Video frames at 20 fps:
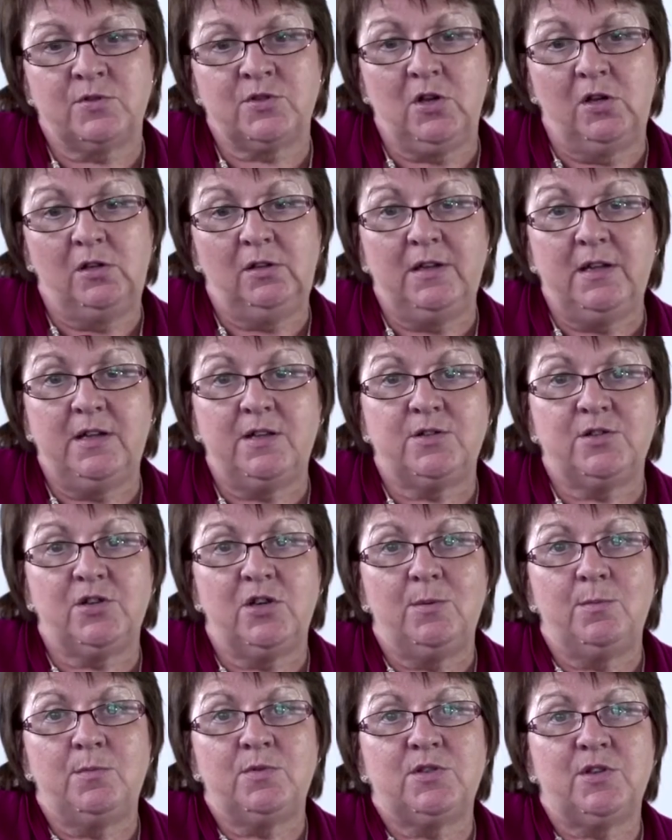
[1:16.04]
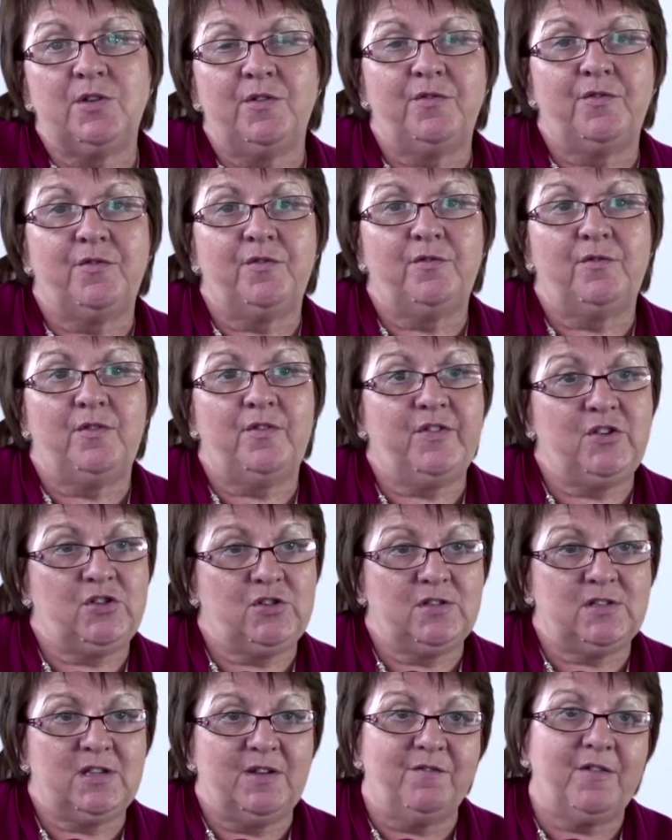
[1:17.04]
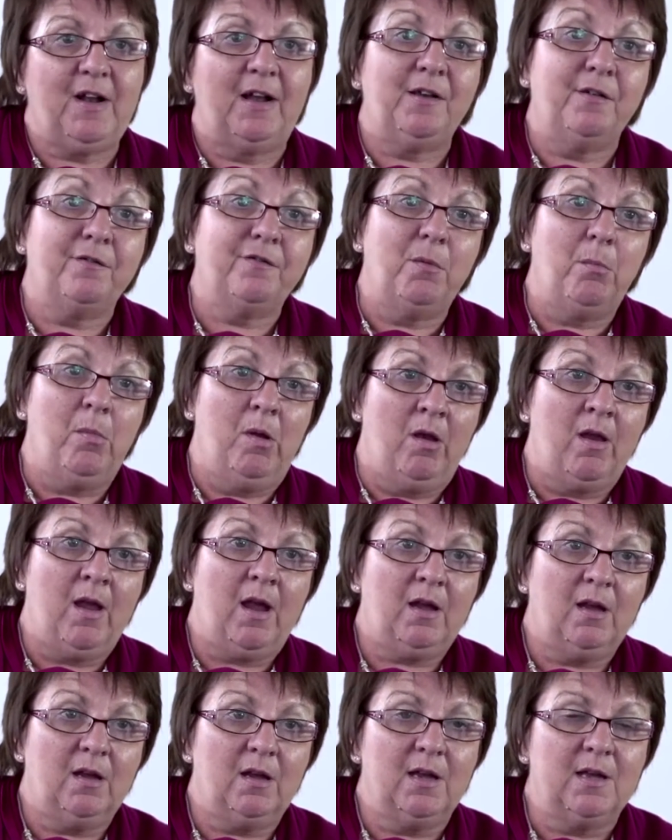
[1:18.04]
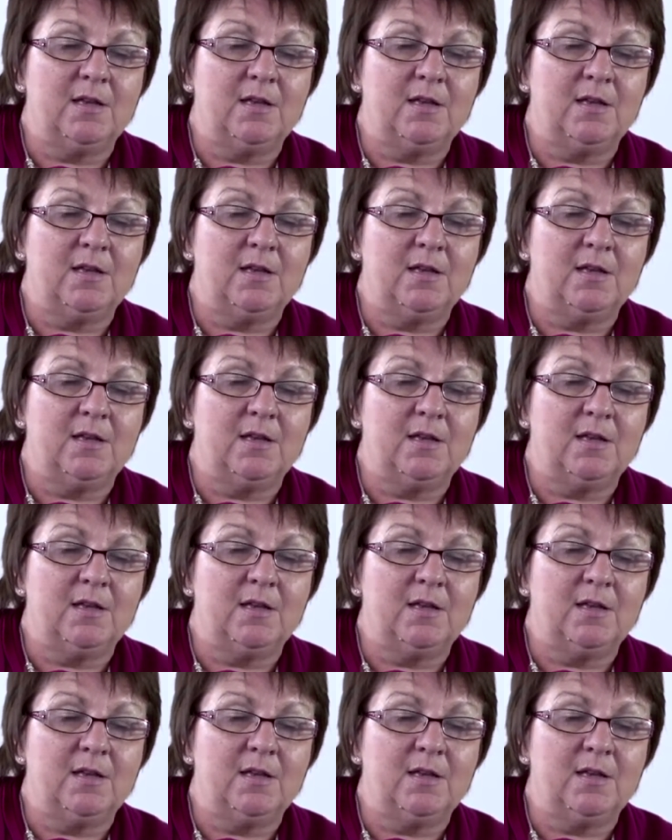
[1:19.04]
certainly in terms of efficiency and value for money,